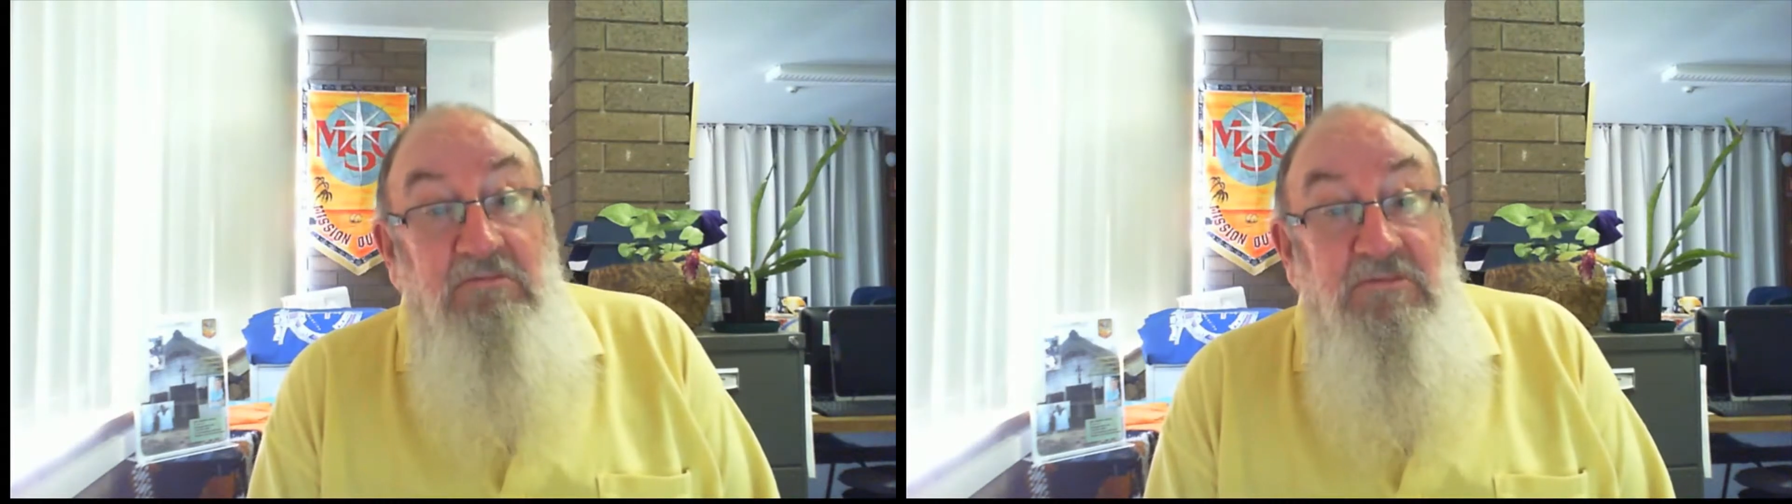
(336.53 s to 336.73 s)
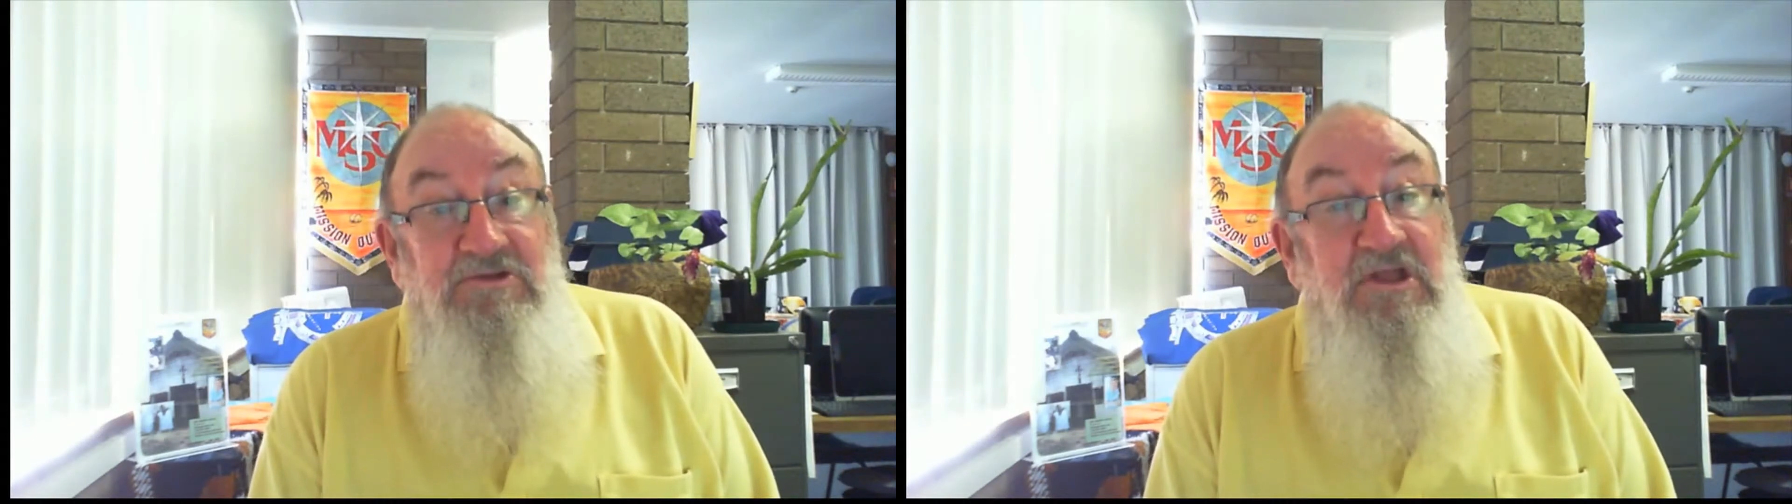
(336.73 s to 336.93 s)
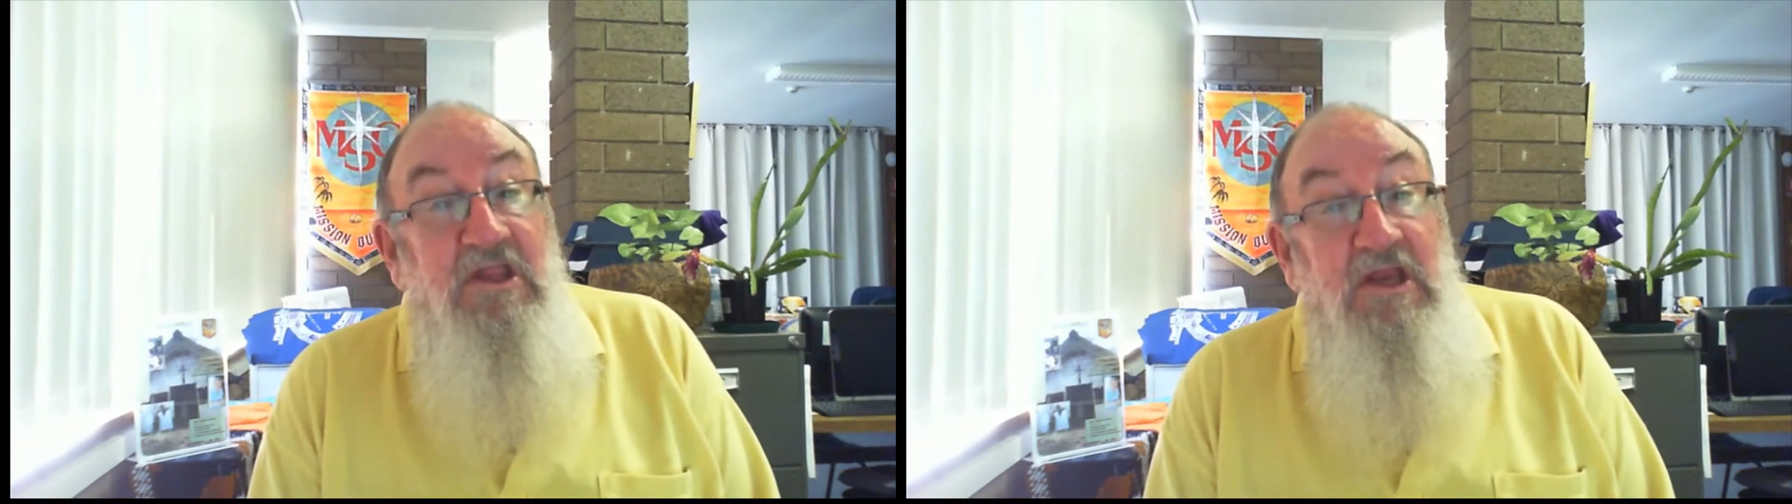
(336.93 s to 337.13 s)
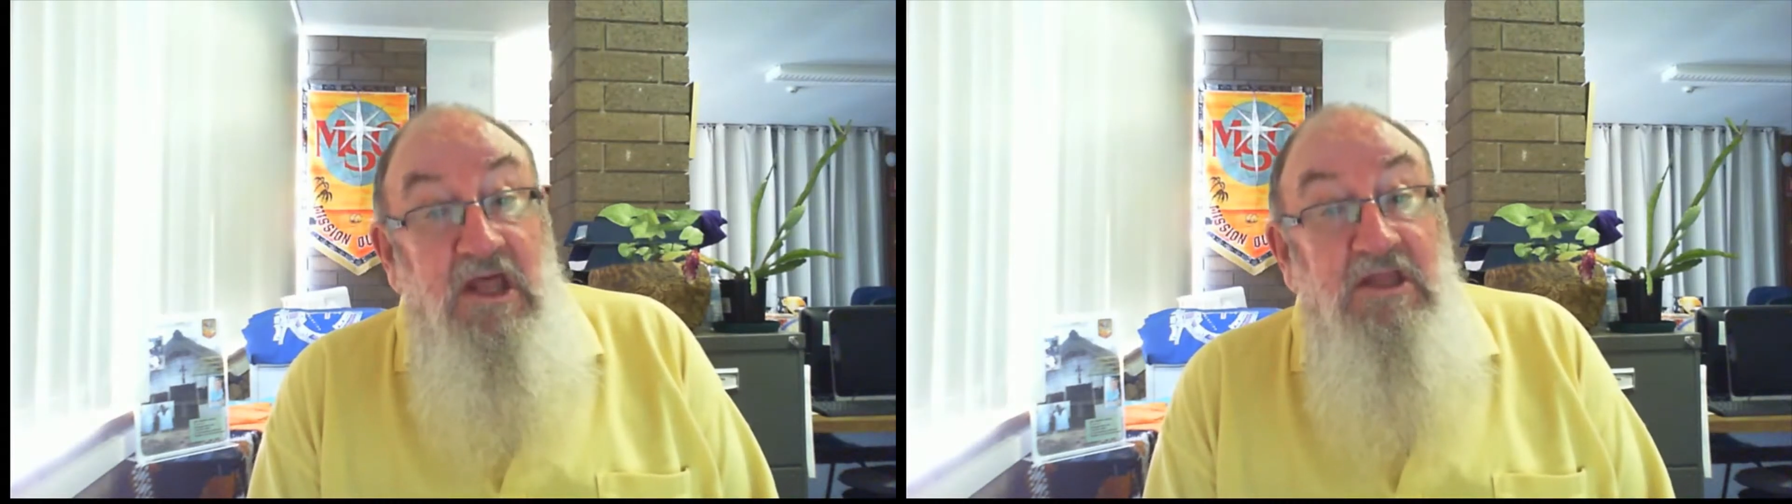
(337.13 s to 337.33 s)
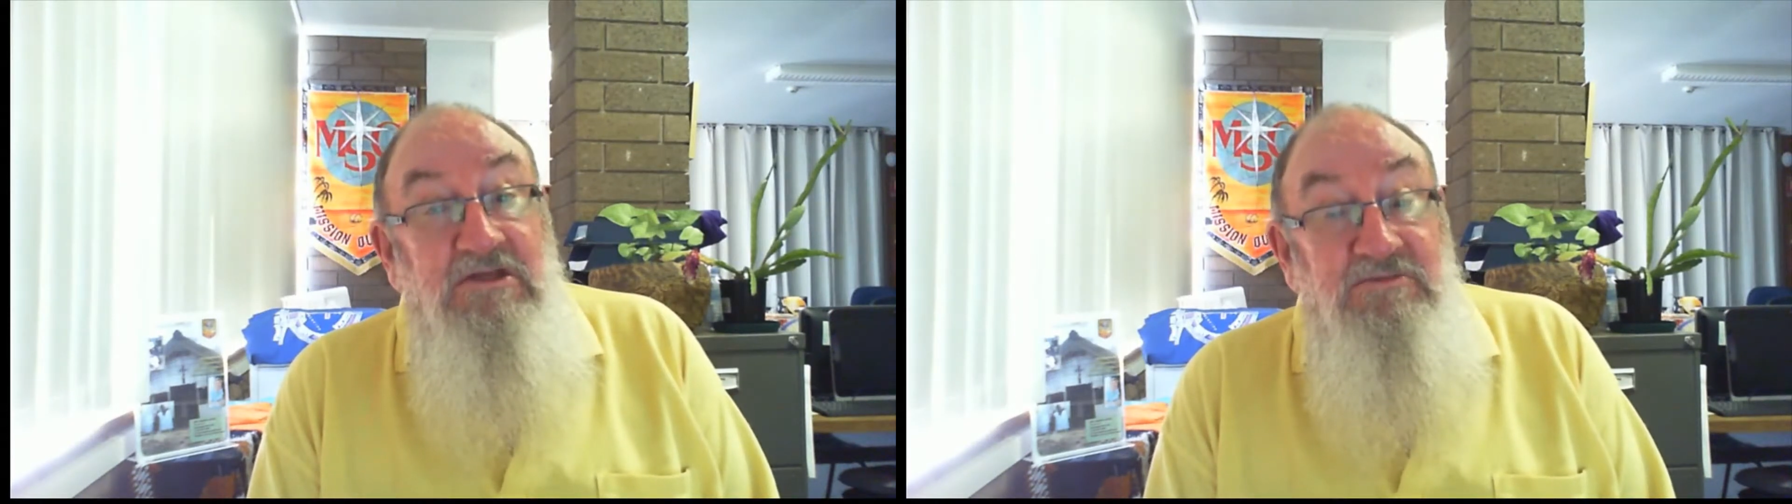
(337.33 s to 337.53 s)
so that
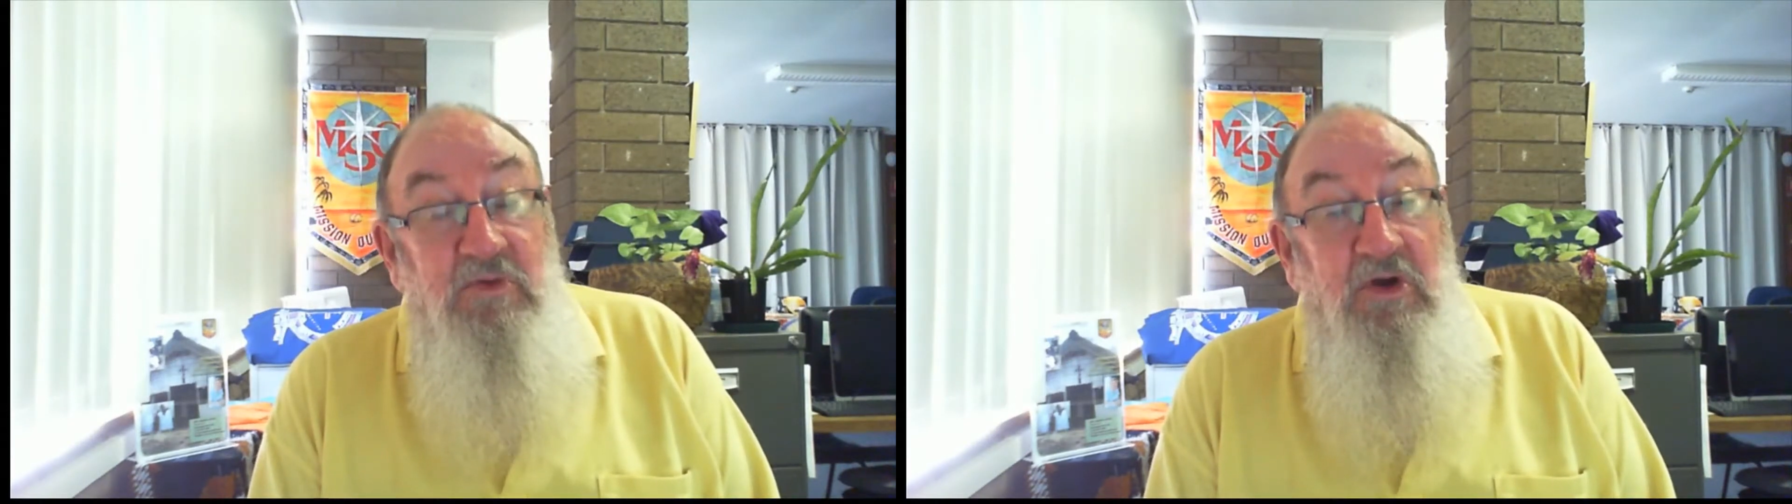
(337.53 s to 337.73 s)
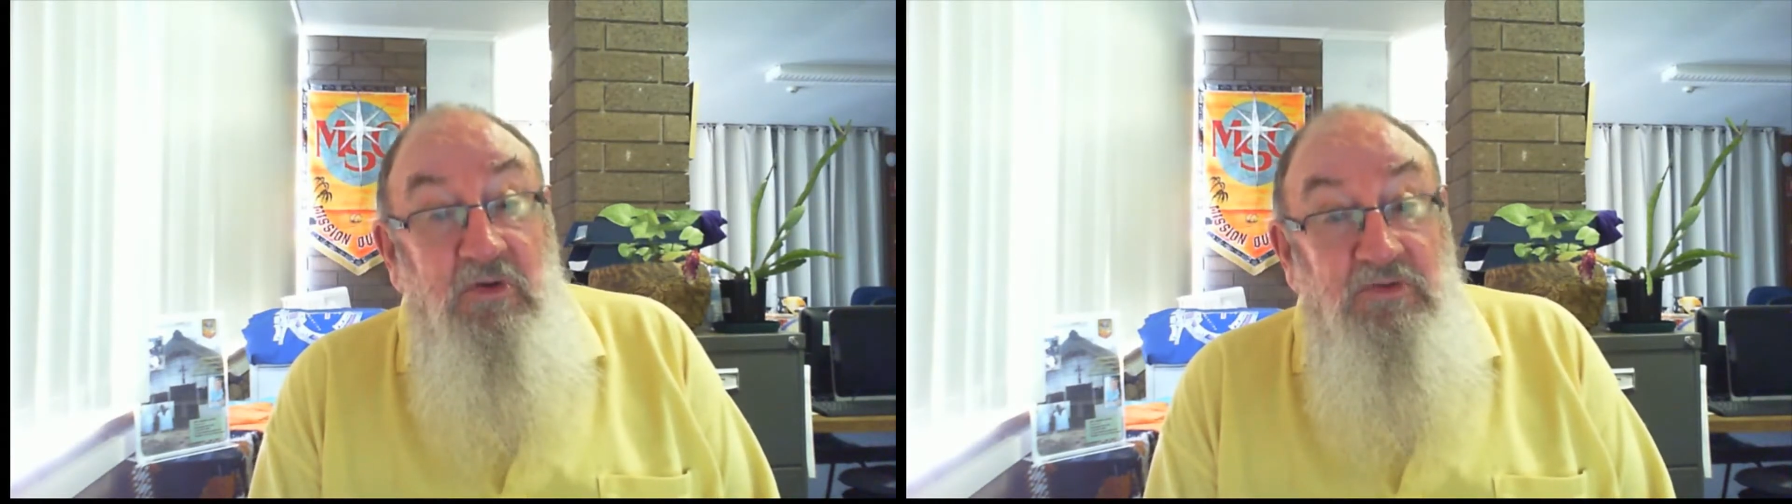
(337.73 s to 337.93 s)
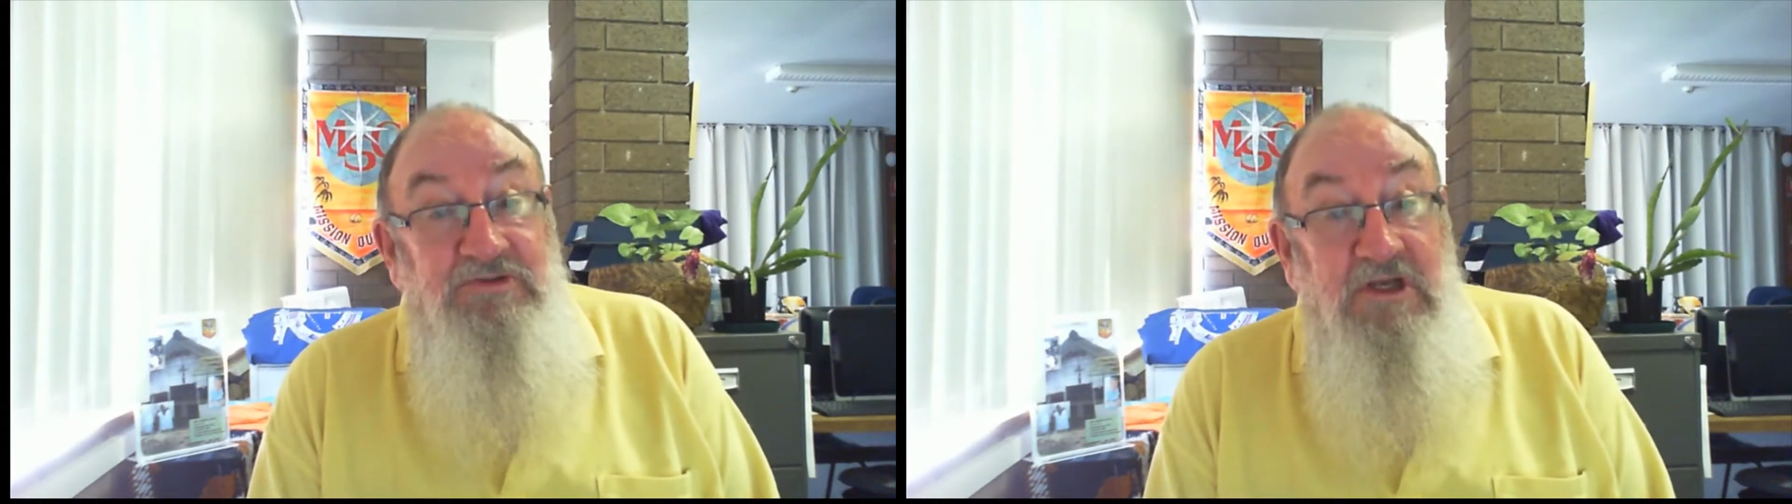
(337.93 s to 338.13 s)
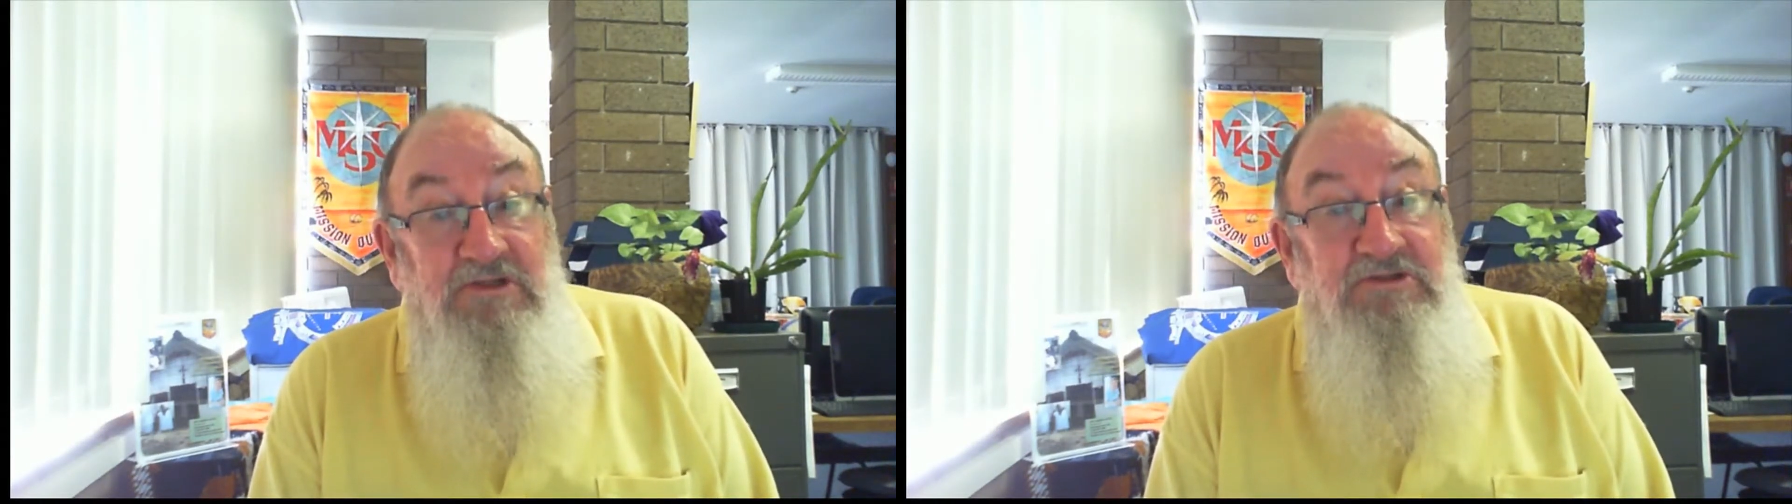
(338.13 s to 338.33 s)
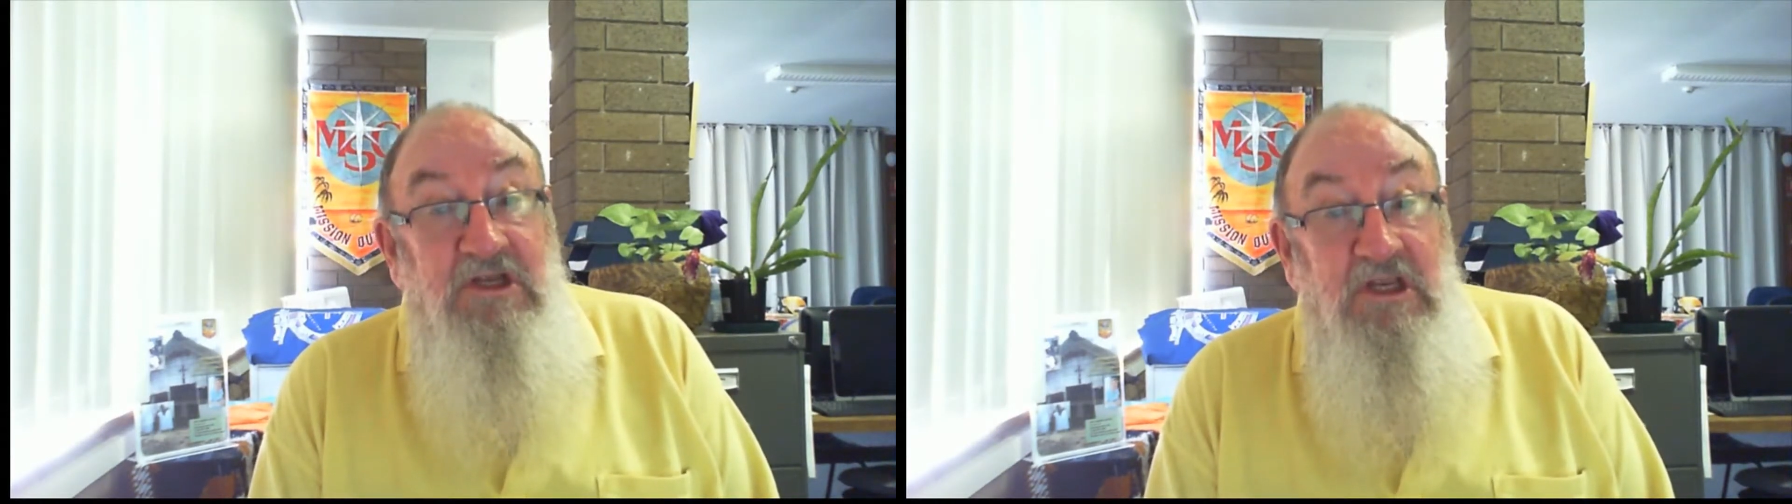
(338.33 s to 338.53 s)
others might also
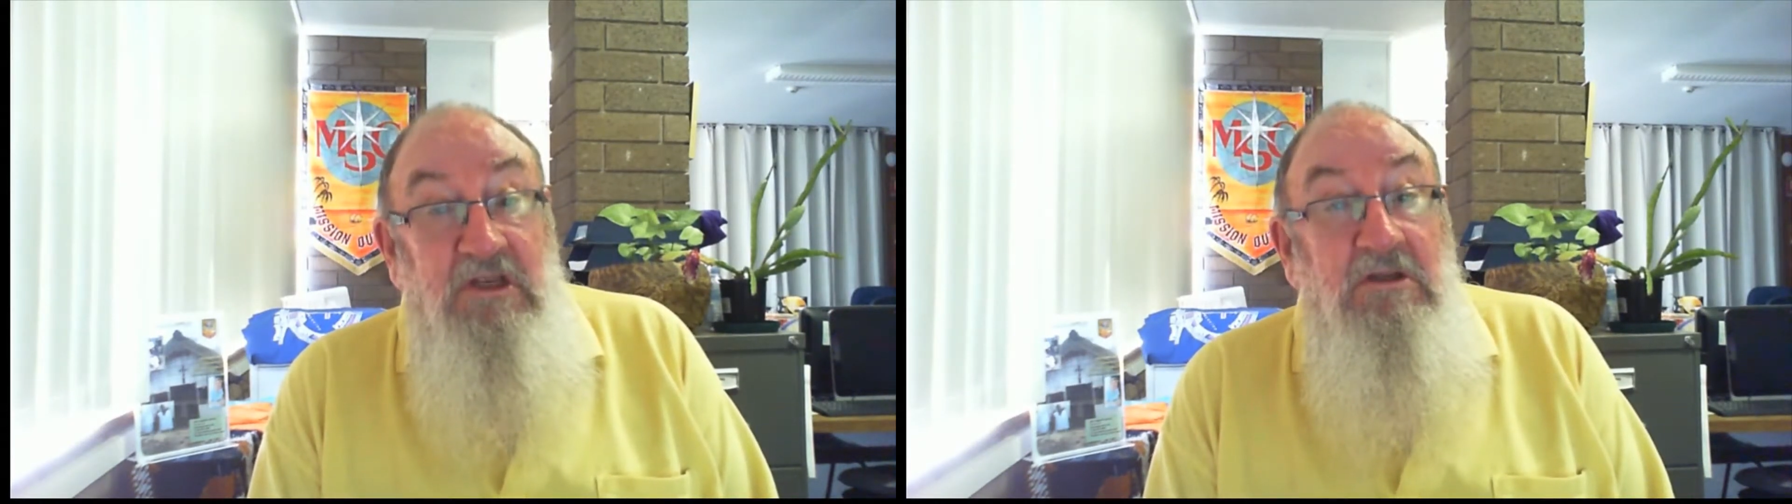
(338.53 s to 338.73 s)
share